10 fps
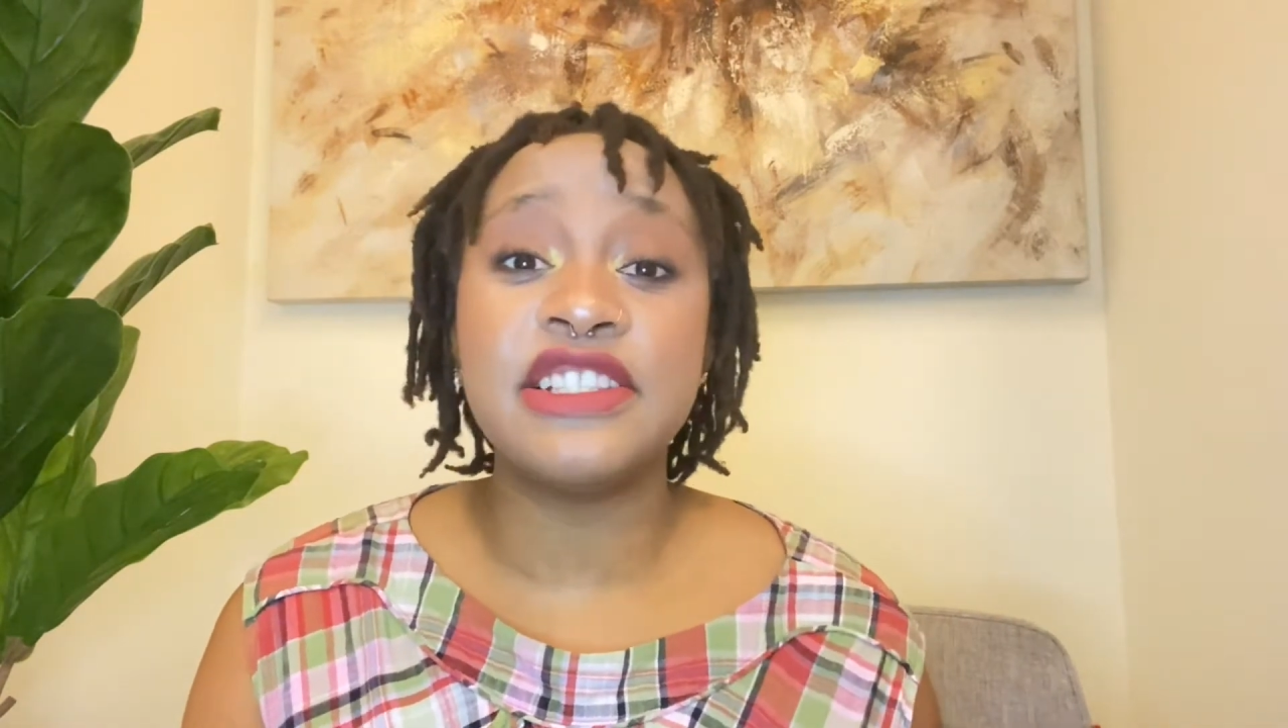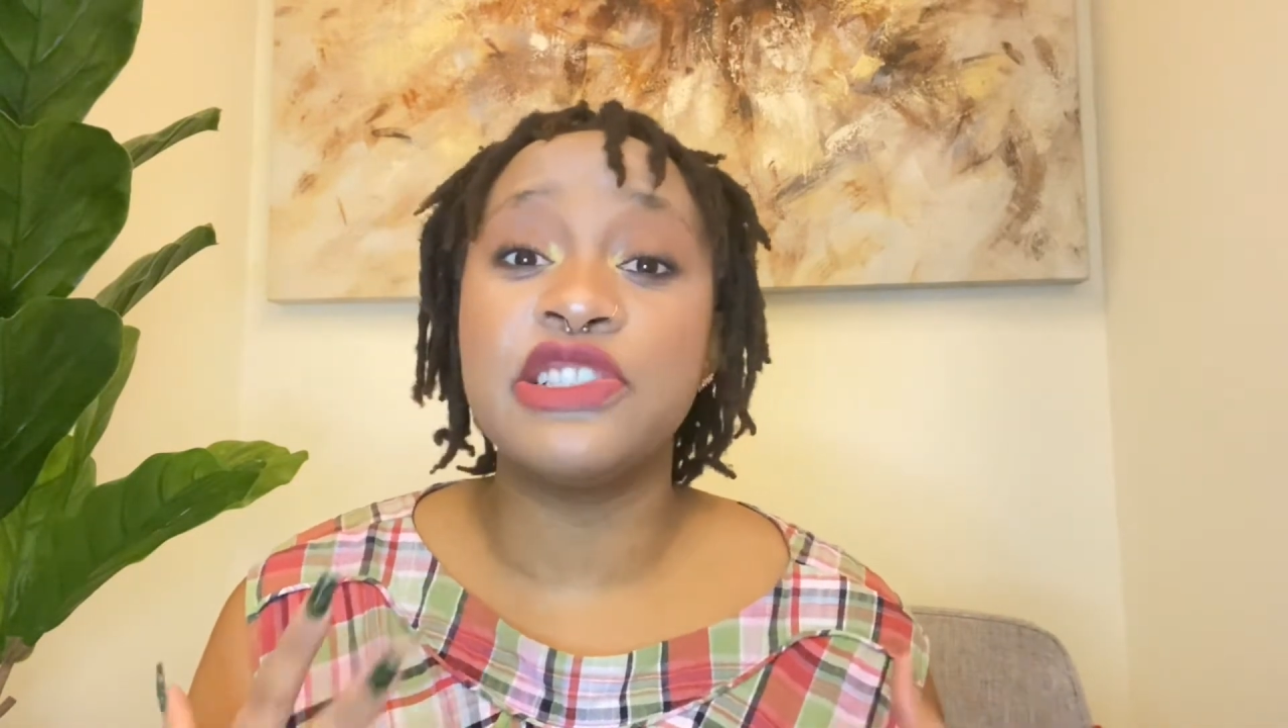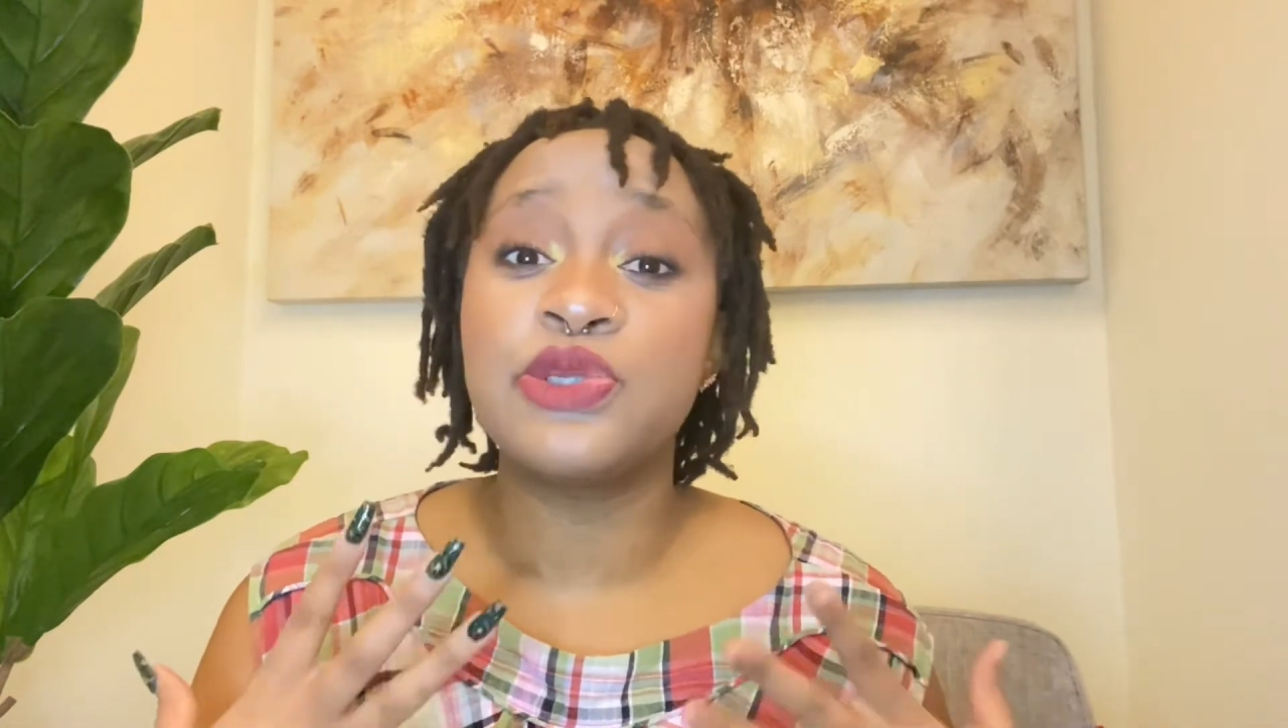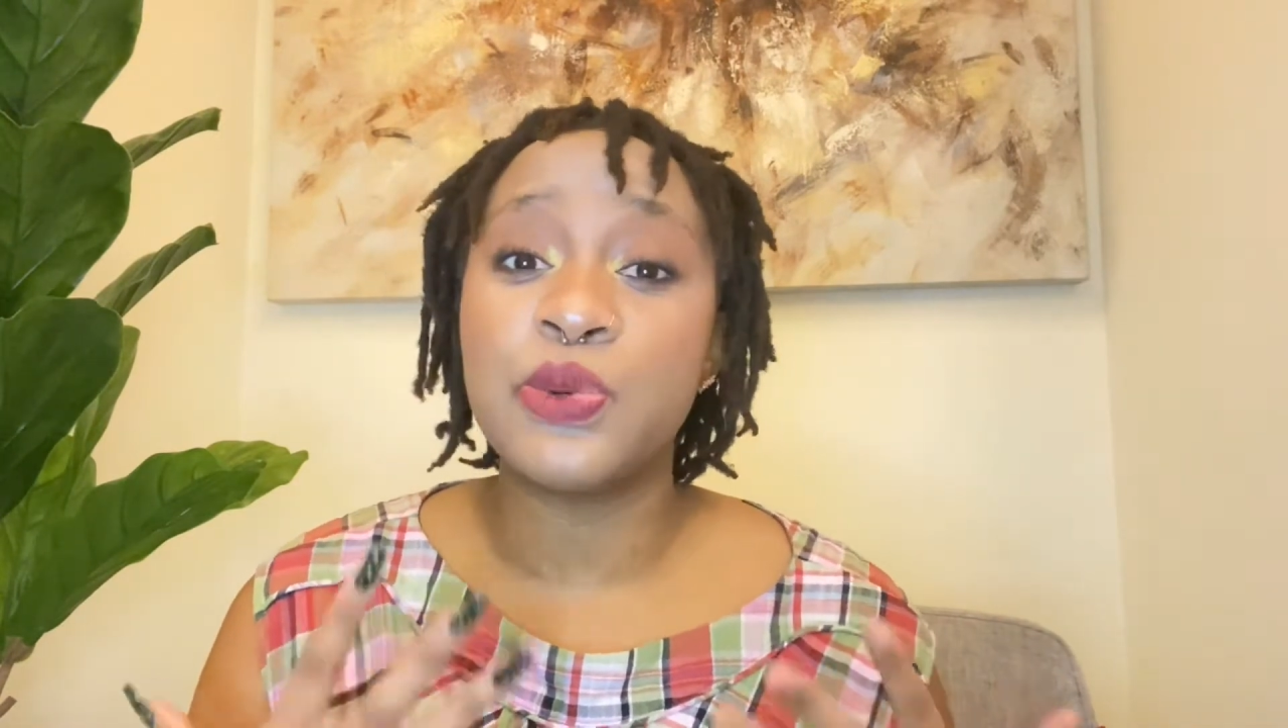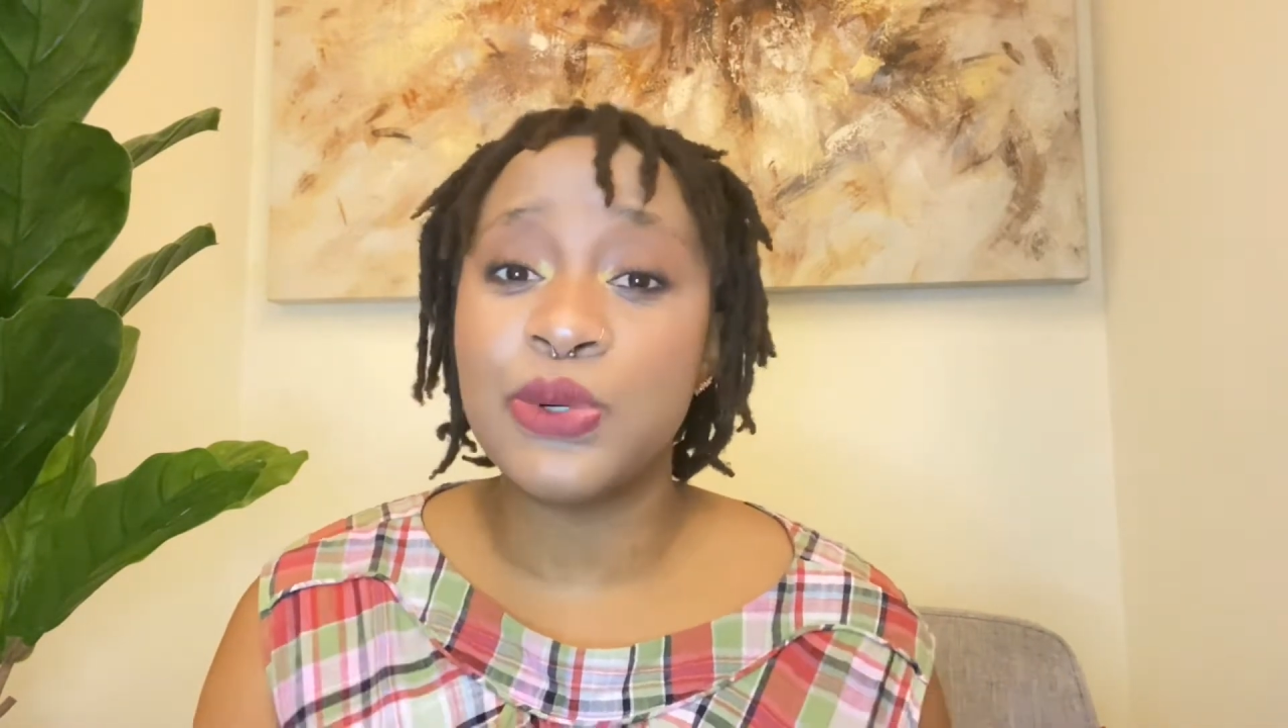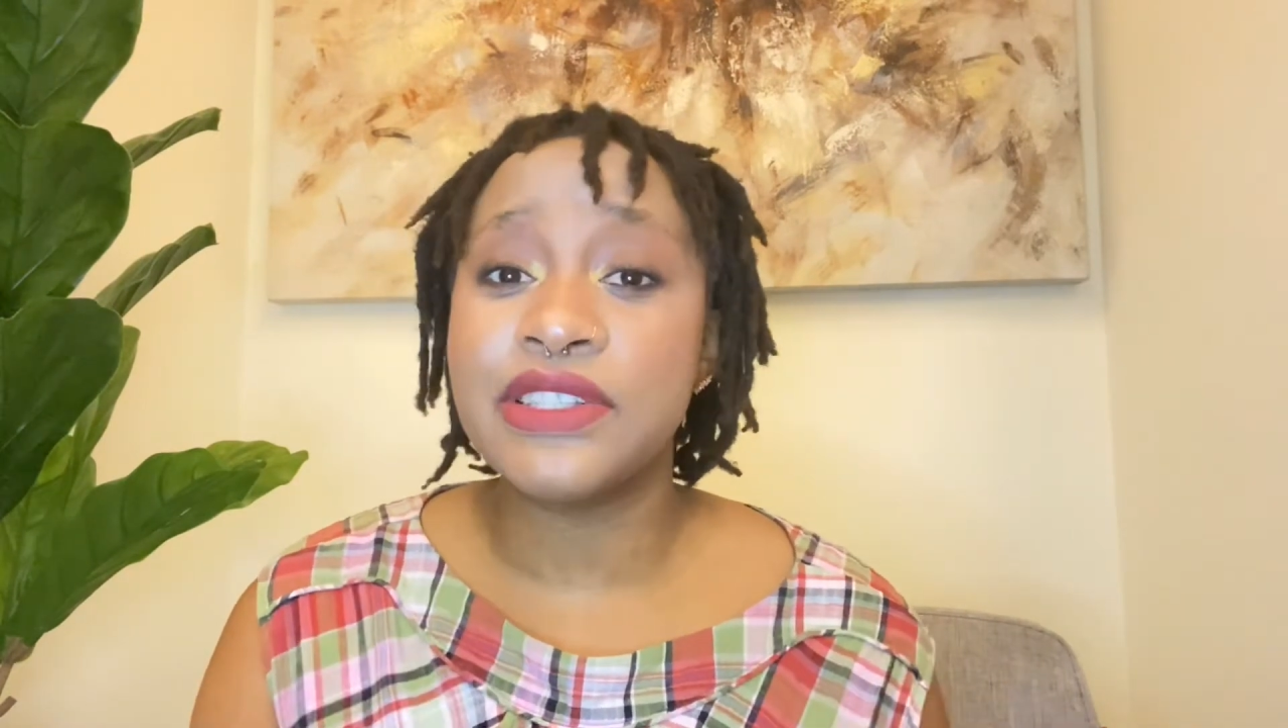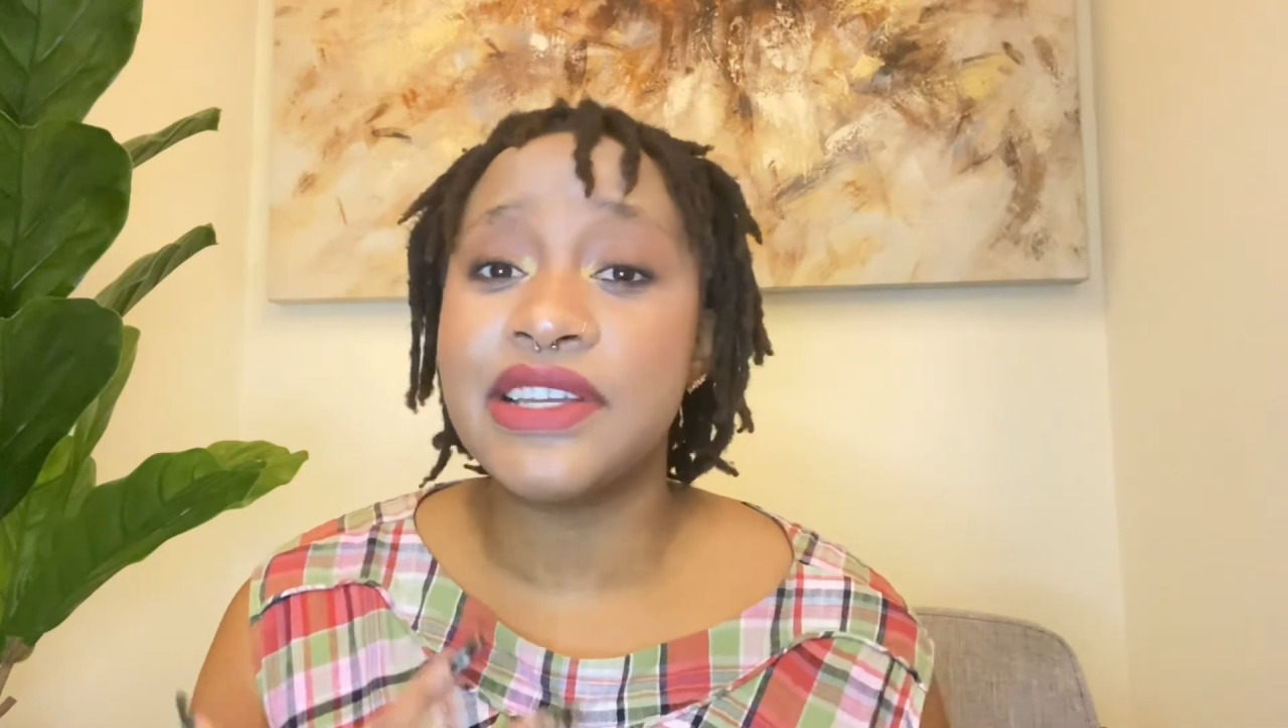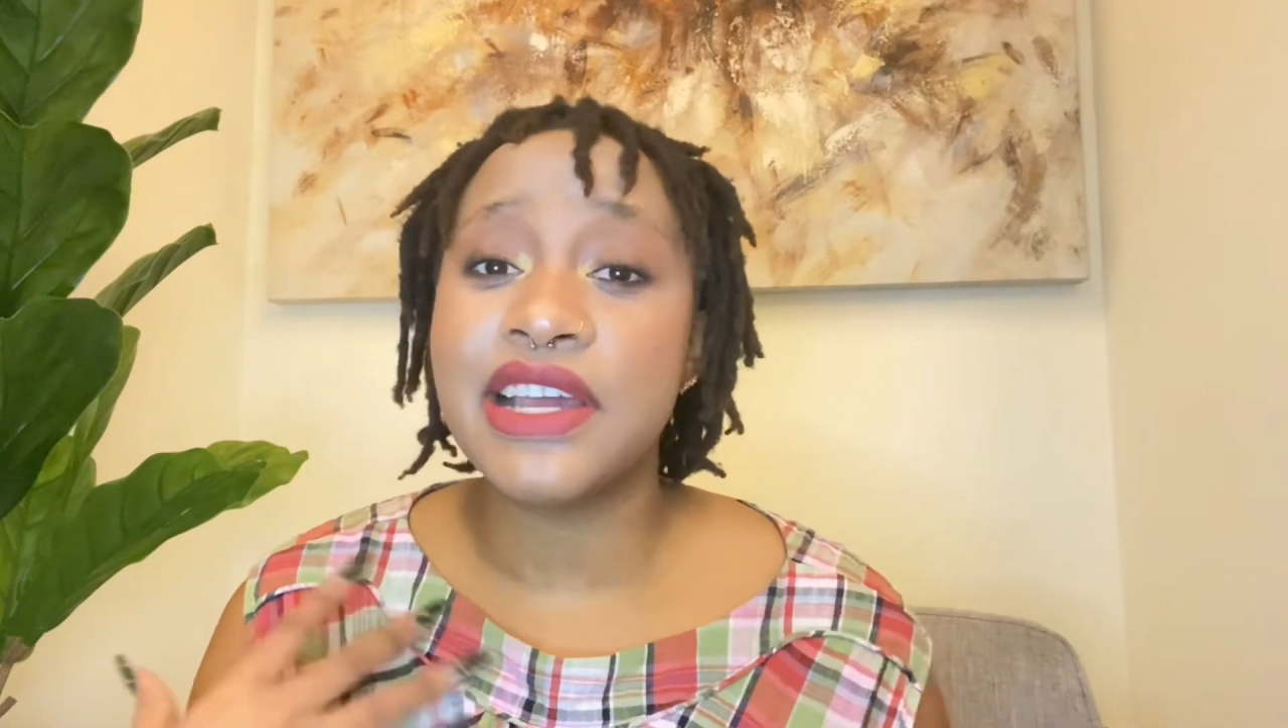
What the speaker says: disorder